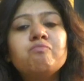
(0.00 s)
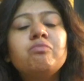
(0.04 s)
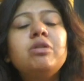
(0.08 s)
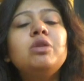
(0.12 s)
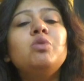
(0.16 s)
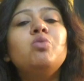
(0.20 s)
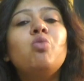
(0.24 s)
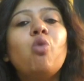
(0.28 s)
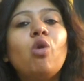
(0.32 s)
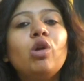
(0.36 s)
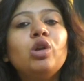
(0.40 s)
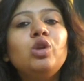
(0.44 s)

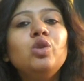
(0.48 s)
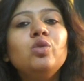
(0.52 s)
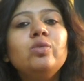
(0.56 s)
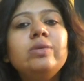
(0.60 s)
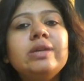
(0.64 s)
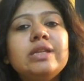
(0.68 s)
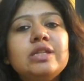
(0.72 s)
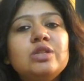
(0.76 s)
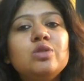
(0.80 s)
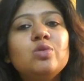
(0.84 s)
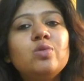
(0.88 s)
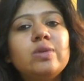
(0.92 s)
But what do
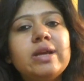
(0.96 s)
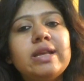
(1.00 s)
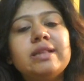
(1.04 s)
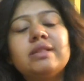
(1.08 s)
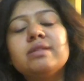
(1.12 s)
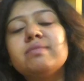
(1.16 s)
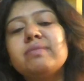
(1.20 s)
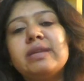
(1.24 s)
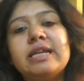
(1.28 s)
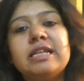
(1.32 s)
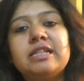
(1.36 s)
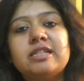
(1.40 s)
we do
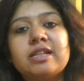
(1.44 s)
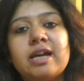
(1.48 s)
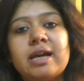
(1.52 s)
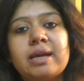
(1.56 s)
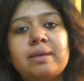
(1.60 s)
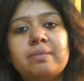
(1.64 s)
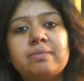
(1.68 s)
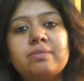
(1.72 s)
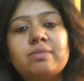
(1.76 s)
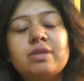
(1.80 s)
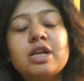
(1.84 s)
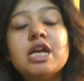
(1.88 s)
in the
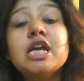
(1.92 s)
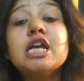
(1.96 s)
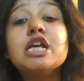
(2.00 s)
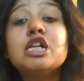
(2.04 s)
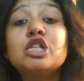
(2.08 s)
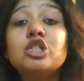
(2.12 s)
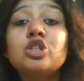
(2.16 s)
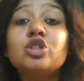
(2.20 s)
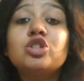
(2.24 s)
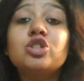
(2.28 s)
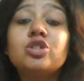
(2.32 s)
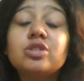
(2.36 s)
meantime?
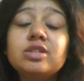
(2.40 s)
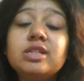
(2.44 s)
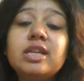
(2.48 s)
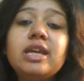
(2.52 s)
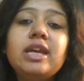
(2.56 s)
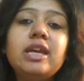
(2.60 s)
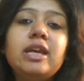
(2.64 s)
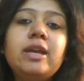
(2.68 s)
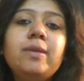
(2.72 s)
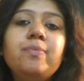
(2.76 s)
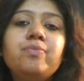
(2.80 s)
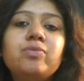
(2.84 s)
So
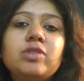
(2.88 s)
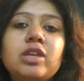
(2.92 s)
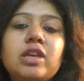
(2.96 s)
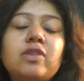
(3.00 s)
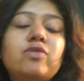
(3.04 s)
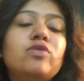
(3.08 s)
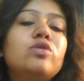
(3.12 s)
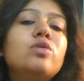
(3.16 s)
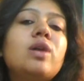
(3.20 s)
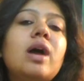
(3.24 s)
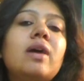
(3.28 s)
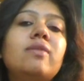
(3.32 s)
today,
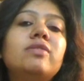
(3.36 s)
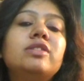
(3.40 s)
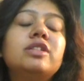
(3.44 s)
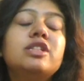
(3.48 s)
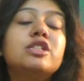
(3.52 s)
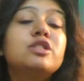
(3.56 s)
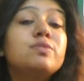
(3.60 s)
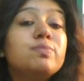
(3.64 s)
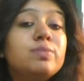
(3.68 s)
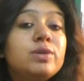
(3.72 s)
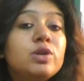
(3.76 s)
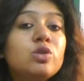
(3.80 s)
if you have a
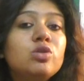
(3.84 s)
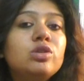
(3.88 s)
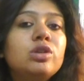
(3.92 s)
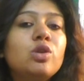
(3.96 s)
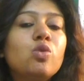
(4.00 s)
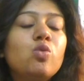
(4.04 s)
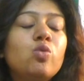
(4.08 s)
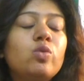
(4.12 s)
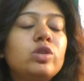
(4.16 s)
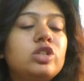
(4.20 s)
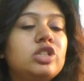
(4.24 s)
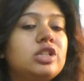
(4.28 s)

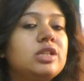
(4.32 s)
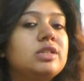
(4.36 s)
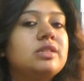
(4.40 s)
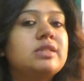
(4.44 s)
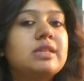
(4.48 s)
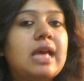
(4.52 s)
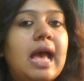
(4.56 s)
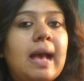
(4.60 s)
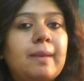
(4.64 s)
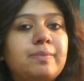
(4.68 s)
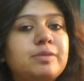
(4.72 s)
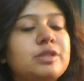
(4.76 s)
dispute which
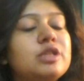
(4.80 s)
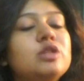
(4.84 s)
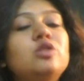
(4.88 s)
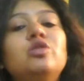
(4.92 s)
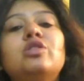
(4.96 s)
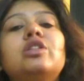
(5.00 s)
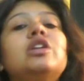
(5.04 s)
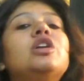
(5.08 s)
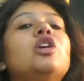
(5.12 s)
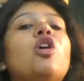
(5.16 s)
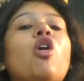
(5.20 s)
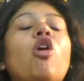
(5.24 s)
is
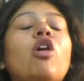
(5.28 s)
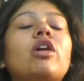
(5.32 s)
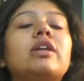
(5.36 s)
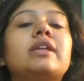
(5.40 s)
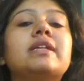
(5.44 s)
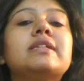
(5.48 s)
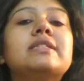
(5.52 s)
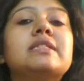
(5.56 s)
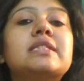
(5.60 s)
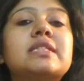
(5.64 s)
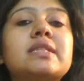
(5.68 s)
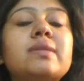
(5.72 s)
absolutely
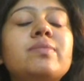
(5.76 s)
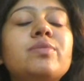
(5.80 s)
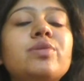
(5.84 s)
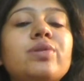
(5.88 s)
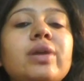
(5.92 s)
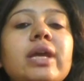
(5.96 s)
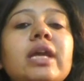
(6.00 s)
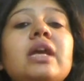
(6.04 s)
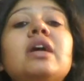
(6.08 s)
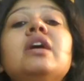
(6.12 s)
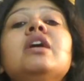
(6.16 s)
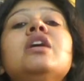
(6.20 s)
hot and
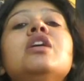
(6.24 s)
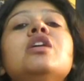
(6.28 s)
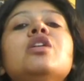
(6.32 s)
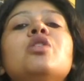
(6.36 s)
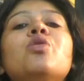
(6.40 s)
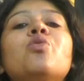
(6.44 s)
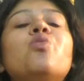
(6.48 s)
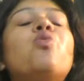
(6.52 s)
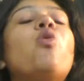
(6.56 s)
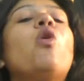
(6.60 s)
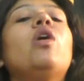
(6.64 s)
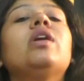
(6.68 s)
simmering,
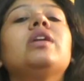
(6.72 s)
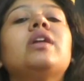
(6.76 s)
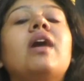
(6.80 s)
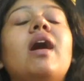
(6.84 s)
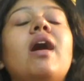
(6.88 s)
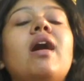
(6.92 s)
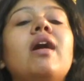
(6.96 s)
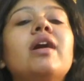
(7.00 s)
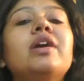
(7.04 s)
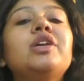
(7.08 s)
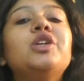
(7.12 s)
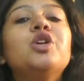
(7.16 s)
what
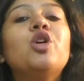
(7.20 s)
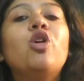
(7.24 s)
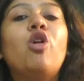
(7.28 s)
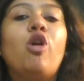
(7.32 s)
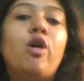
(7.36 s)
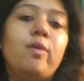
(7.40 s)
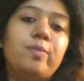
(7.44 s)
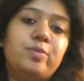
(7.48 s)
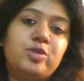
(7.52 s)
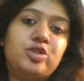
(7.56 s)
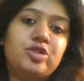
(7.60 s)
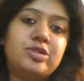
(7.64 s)
are
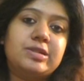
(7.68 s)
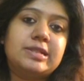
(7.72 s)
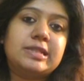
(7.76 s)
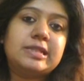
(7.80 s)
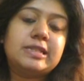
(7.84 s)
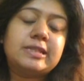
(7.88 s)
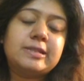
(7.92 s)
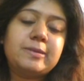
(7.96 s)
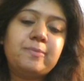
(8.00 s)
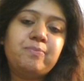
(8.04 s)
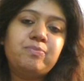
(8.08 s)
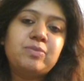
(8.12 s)
your
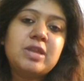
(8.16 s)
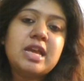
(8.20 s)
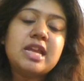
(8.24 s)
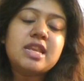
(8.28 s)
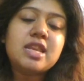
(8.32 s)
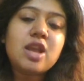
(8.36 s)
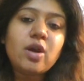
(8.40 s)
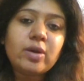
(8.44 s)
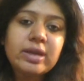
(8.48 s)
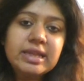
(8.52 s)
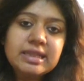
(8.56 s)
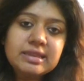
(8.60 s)
options?
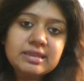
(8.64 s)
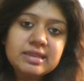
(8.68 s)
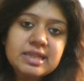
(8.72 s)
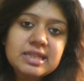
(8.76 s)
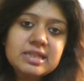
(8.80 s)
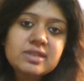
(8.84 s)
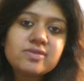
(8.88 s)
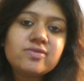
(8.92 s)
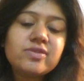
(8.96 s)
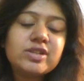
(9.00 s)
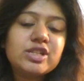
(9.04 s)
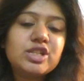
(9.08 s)
Now in
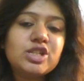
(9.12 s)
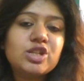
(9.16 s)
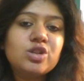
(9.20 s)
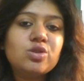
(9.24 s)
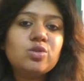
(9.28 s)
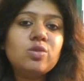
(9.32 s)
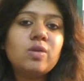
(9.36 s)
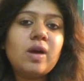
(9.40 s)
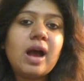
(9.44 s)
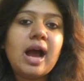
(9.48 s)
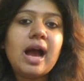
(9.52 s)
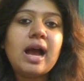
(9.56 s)
this
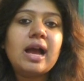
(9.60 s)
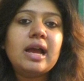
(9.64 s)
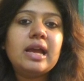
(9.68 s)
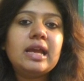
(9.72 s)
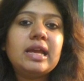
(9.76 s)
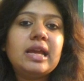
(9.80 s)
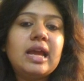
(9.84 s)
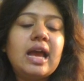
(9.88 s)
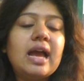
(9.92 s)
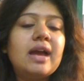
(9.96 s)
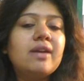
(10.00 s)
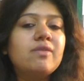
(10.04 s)
video,
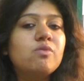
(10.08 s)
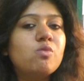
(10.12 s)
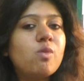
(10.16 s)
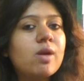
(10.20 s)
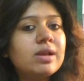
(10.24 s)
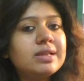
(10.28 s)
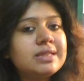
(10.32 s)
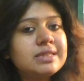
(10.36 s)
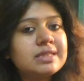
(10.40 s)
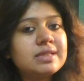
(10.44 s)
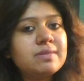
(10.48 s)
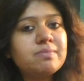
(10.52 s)
I have
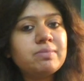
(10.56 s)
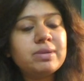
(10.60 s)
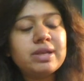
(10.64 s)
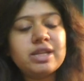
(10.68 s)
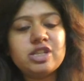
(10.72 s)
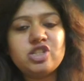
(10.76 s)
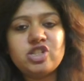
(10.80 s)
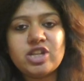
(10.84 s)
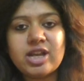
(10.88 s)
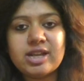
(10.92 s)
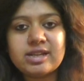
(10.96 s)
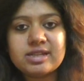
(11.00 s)
one
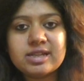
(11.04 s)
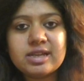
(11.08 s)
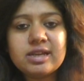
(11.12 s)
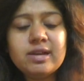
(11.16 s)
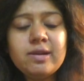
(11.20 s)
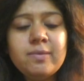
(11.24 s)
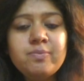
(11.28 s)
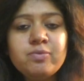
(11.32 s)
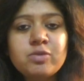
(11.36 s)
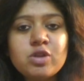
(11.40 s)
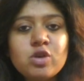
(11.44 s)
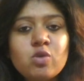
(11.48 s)
simple
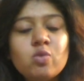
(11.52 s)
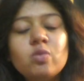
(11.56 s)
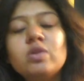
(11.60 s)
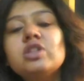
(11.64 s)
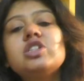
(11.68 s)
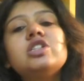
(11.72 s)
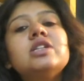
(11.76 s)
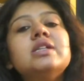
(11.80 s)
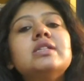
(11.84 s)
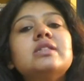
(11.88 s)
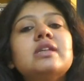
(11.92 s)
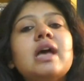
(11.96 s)
agenda,
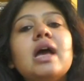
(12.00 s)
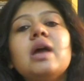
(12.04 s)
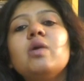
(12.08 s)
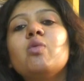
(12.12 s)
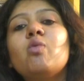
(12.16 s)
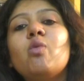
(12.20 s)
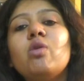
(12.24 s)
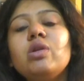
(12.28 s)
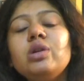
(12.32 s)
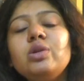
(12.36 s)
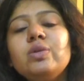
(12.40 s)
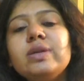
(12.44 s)
which is I
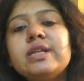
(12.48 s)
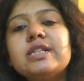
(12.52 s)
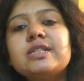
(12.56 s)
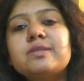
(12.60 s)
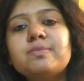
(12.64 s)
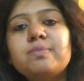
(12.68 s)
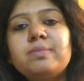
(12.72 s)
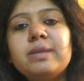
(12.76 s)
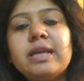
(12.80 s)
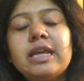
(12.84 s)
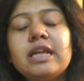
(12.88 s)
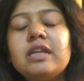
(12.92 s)
want to
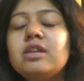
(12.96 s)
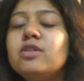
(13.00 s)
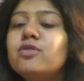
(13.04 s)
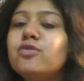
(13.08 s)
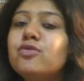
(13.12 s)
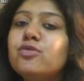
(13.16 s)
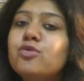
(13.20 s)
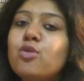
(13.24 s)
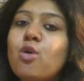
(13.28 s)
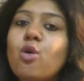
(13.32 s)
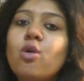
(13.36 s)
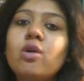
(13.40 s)
explain
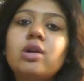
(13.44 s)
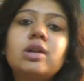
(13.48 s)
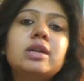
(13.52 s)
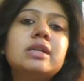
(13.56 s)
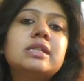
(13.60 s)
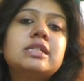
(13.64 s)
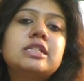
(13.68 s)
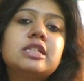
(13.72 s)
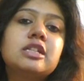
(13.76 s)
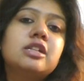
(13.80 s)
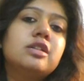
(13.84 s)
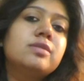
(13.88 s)
4
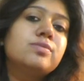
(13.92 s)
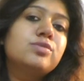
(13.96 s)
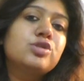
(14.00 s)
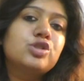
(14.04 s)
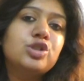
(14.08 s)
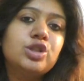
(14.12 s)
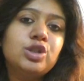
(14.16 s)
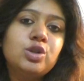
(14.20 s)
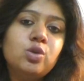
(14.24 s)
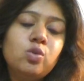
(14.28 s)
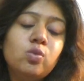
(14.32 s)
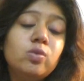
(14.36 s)

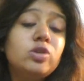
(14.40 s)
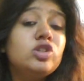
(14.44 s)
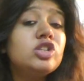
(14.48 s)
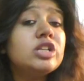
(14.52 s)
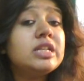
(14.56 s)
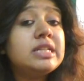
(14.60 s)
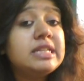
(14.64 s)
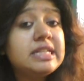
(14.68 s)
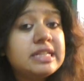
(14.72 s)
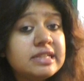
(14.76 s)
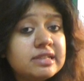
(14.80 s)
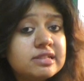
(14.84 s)
terms to you,
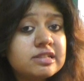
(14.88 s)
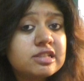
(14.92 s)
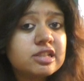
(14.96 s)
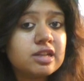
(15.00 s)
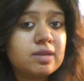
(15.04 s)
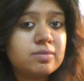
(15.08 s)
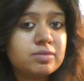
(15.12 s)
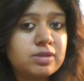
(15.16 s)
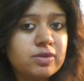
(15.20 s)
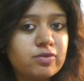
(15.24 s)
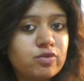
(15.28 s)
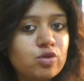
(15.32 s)
which are legal
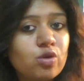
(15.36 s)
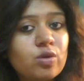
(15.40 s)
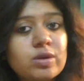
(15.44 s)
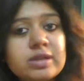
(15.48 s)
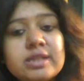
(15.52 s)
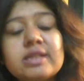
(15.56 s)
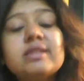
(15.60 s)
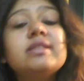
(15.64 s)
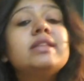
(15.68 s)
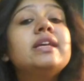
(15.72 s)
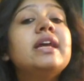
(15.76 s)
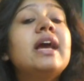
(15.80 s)
terms of
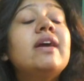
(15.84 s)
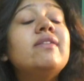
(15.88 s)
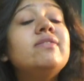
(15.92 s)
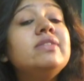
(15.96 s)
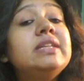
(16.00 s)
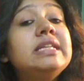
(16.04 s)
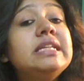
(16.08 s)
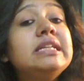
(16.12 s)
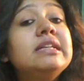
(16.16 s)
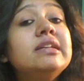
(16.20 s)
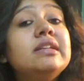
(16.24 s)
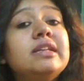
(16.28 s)
course, and they
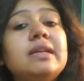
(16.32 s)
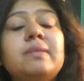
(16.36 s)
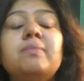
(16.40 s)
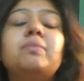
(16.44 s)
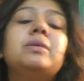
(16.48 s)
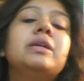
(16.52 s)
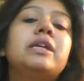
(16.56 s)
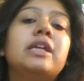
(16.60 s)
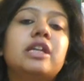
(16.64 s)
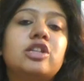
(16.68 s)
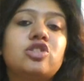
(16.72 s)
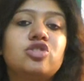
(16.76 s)
have legal
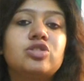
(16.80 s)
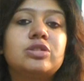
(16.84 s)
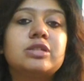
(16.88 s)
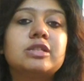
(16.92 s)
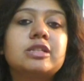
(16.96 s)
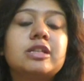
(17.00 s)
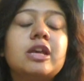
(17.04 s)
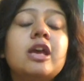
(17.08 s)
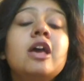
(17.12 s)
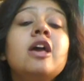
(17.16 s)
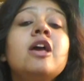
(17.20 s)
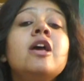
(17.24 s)

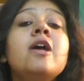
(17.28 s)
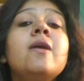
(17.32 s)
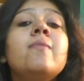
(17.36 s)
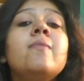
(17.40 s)
implications.